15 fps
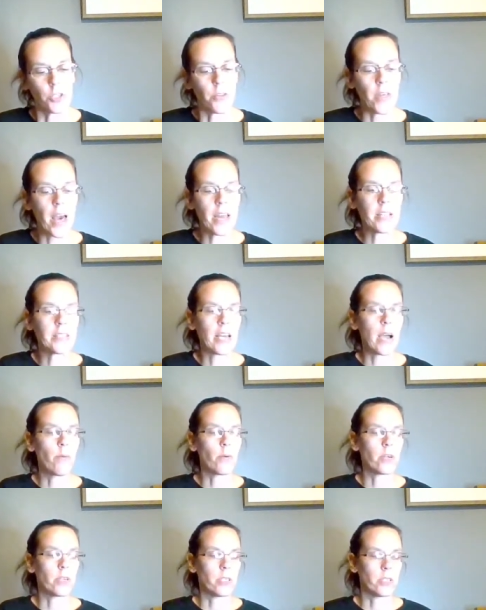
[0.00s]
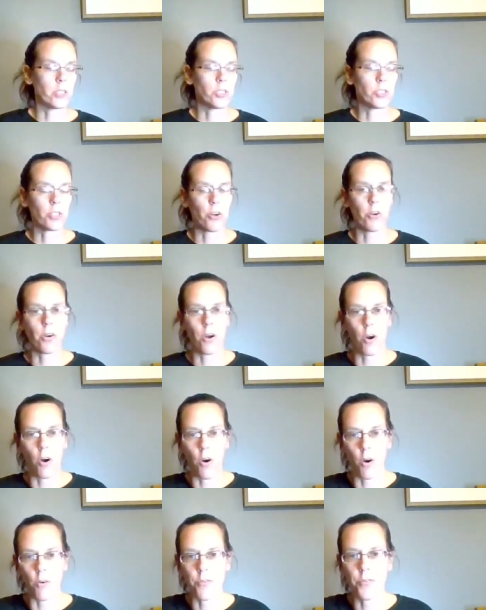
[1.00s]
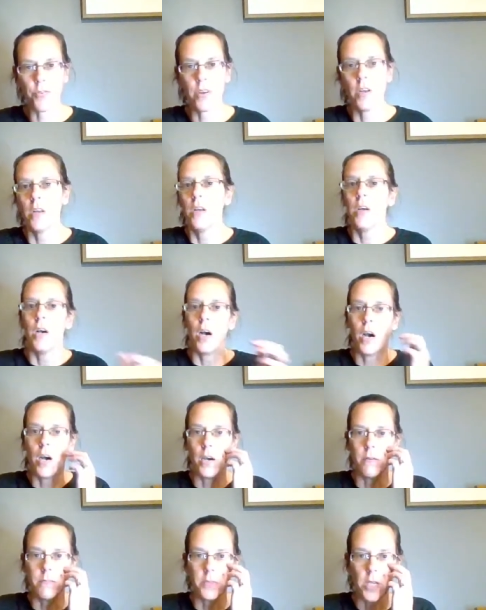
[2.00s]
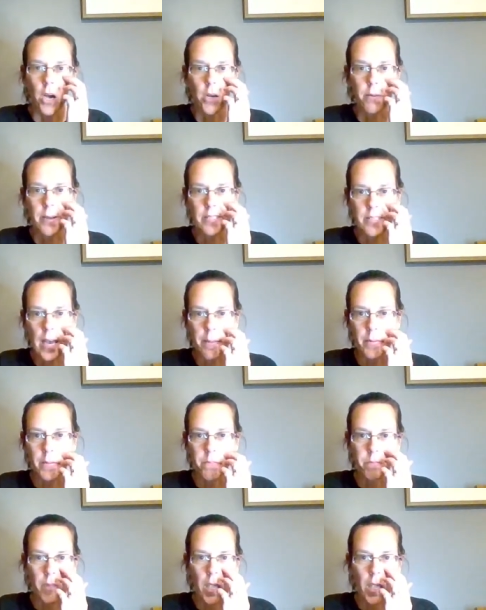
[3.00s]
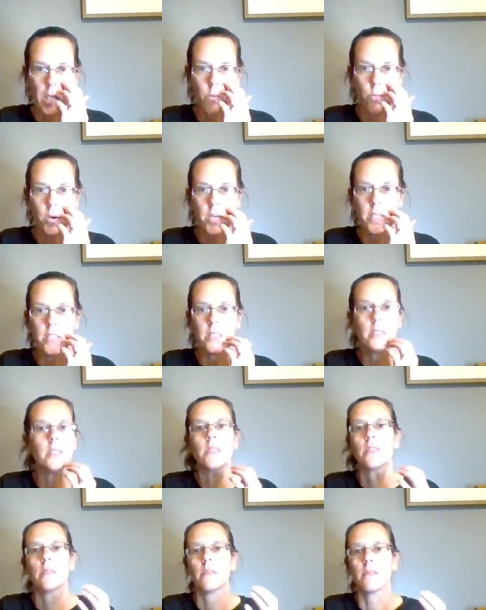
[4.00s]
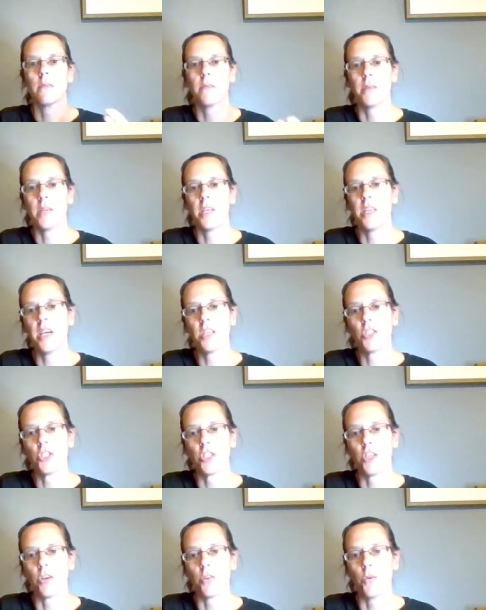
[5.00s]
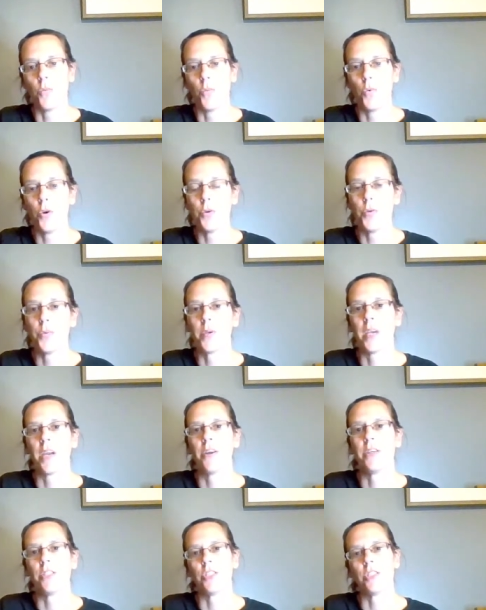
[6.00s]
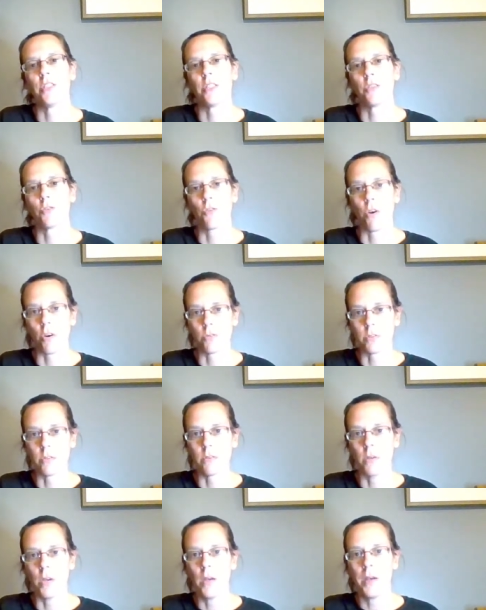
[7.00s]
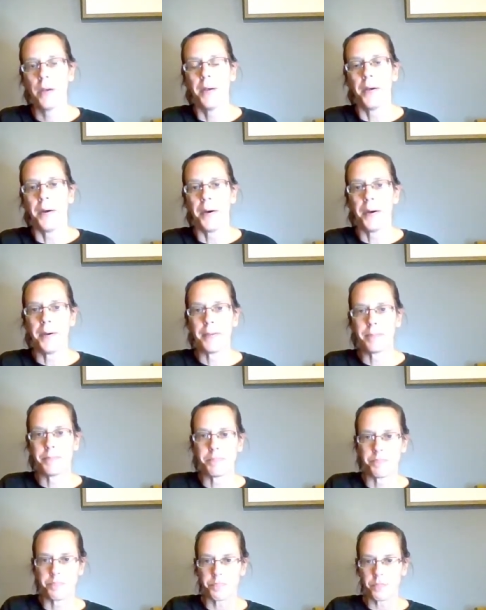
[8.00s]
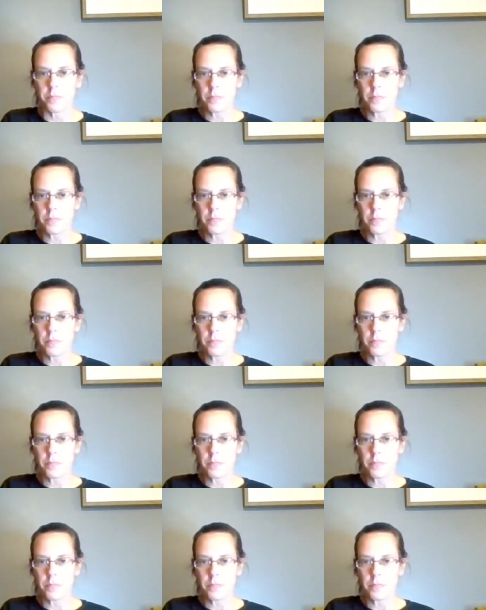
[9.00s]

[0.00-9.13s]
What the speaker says: So that is how we're going to start off talking about Simon. He was, in a nutshell, the one who carried Jesus' cross. The